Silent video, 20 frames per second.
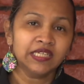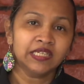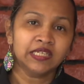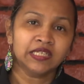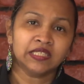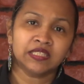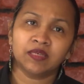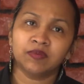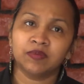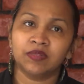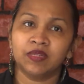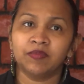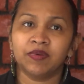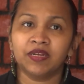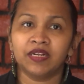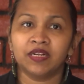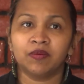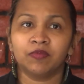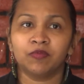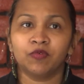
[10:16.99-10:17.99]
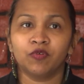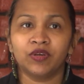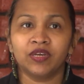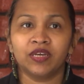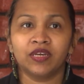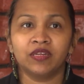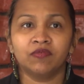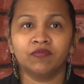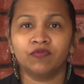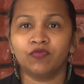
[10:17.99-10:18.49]
Some of them end up going
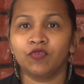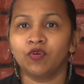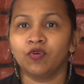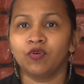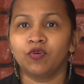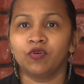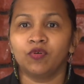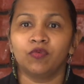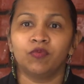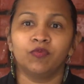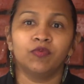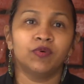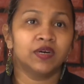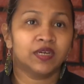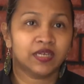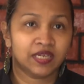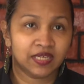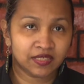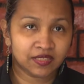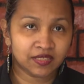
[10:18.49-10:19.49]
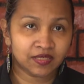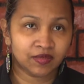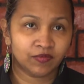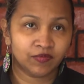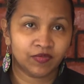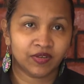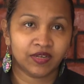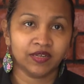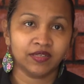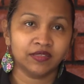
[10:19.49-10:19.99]
in for working
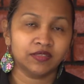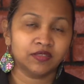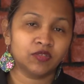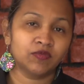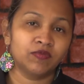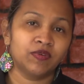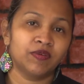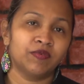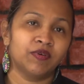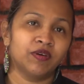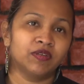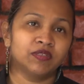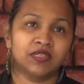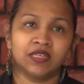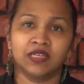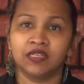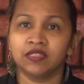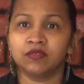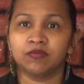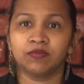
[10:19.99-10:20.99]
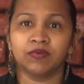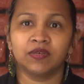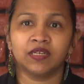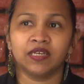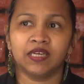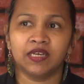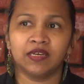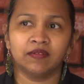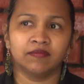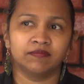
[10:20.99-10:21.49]
somewhere, and so we've got kids
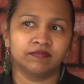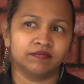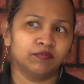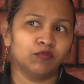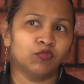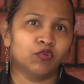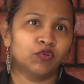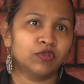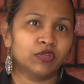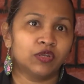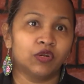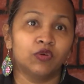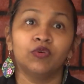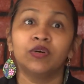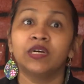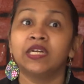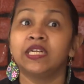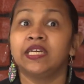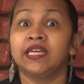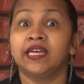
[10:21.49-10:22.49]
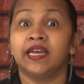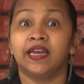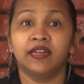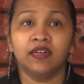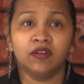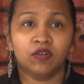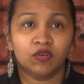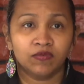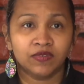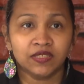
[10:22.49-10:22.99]
working both locally
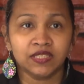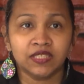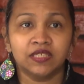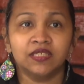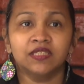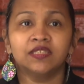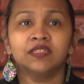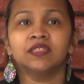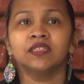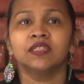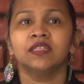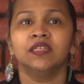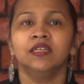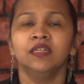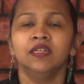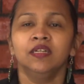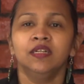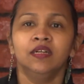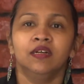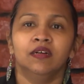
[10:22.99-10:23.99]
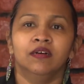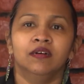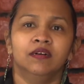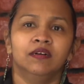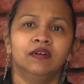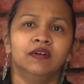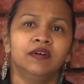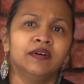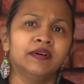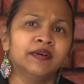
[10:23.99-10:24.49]
and overseas.
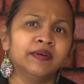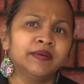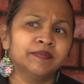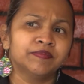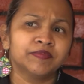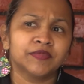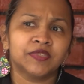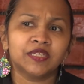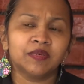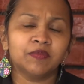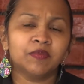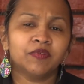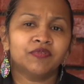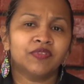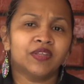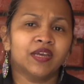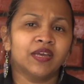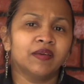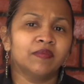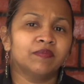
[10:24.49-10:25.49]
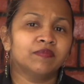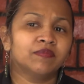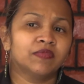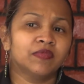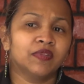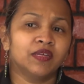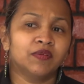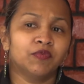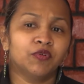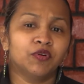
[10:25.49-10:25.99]
Um, some of them,
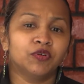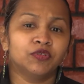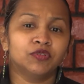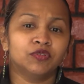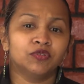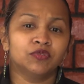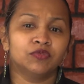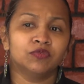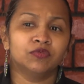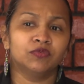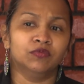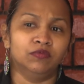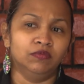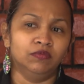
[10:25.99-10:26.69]
they want to